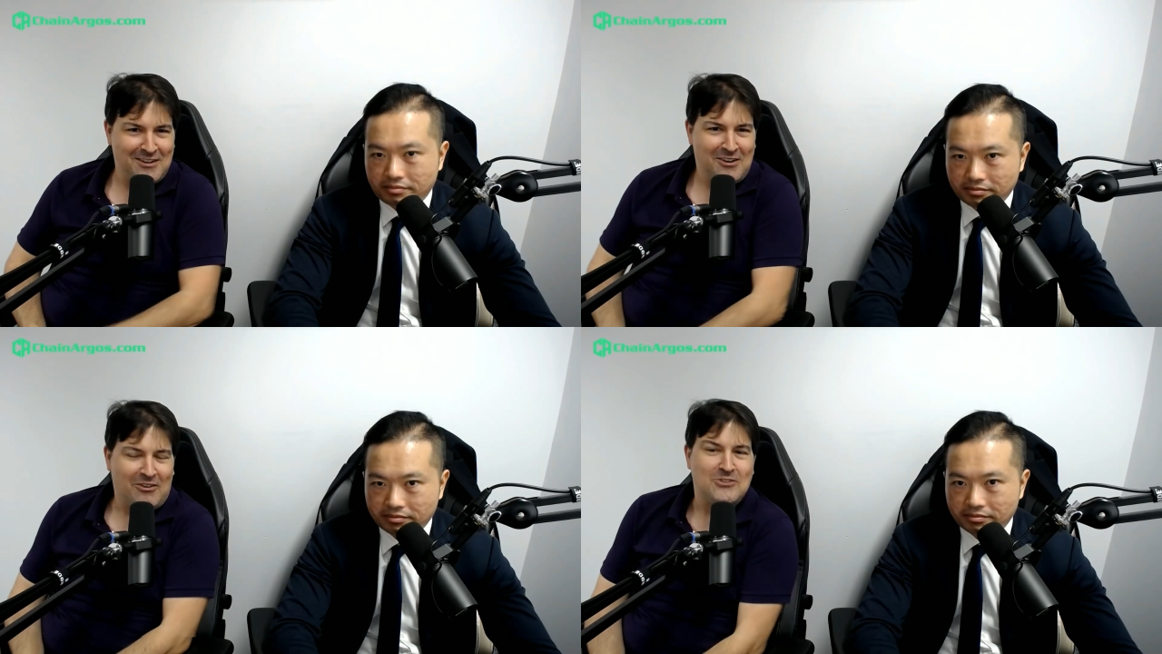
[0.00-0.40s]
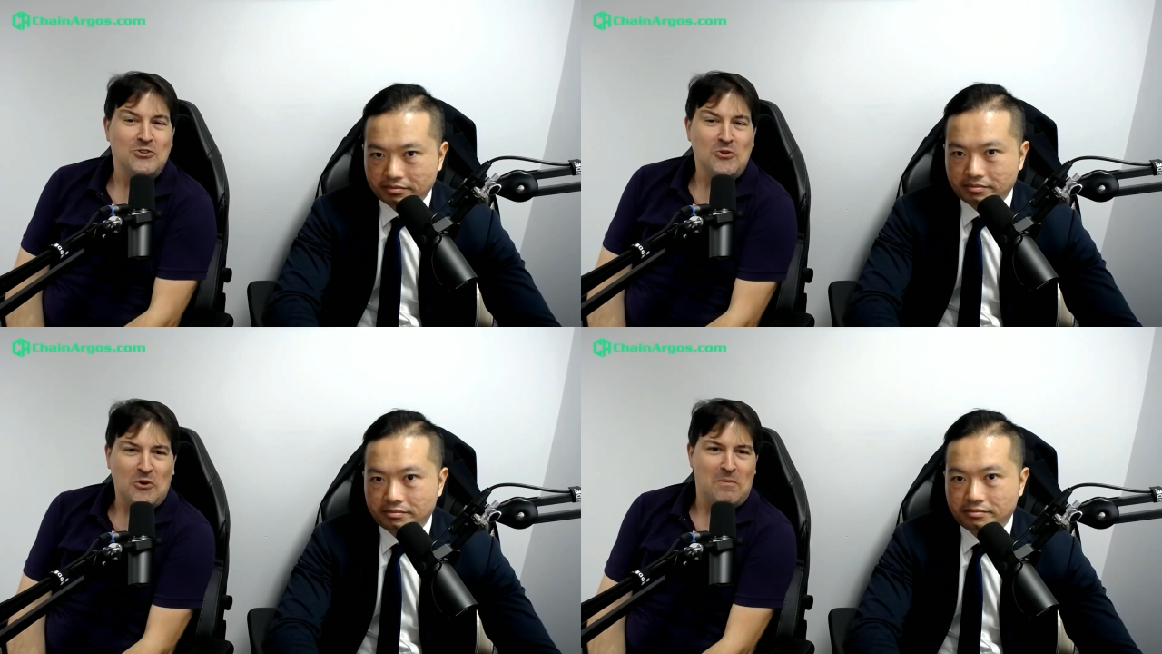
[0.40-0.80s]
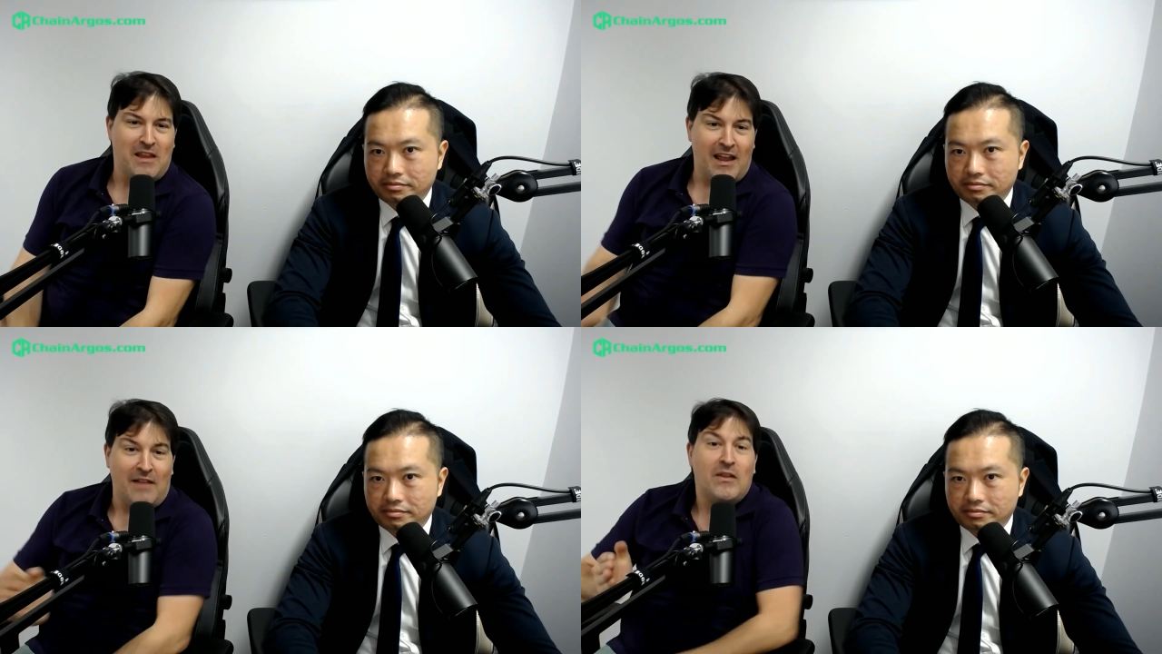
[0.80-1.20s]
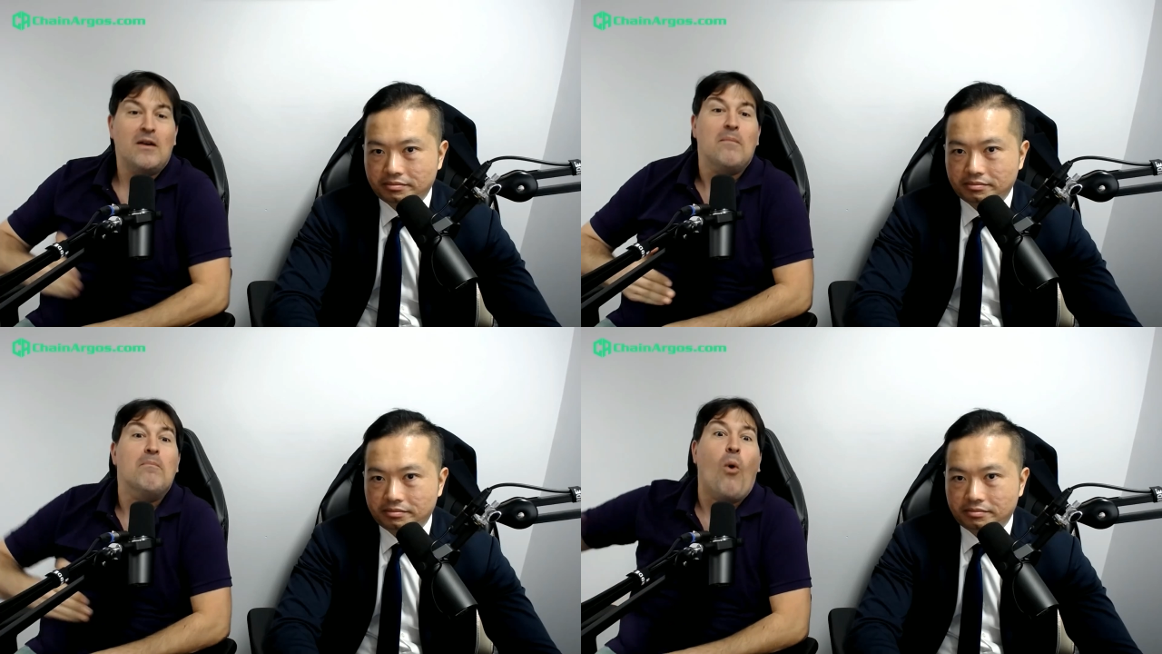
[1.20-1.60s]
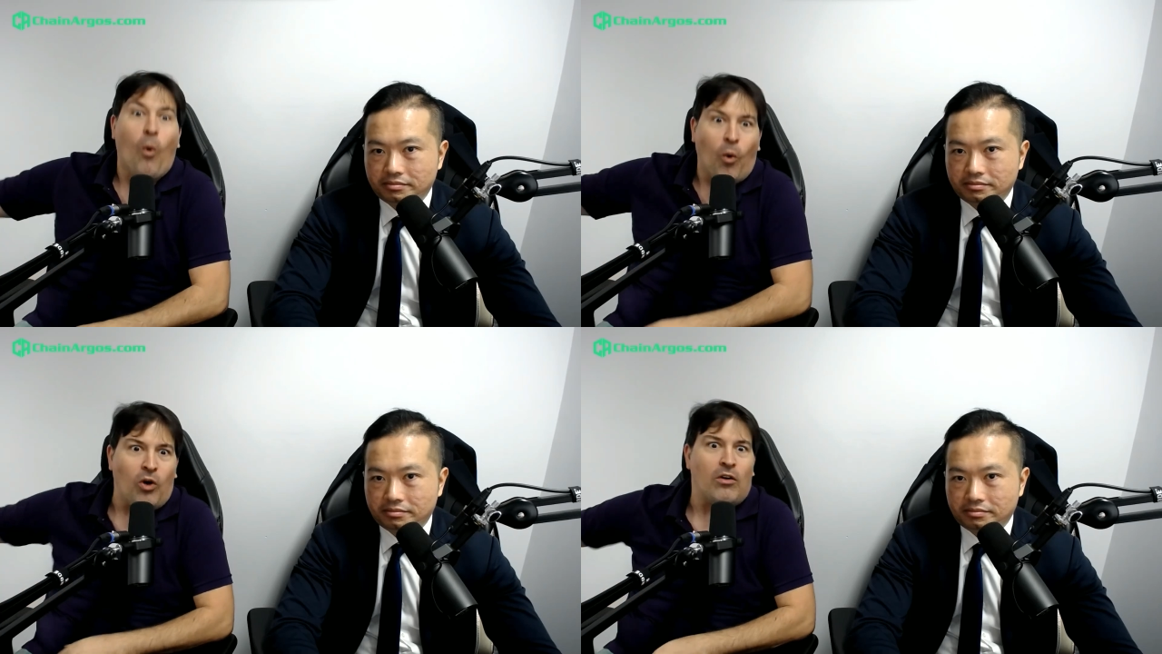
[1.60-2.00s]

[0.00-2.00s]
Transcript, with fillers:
Speaker 1: right so you could be a more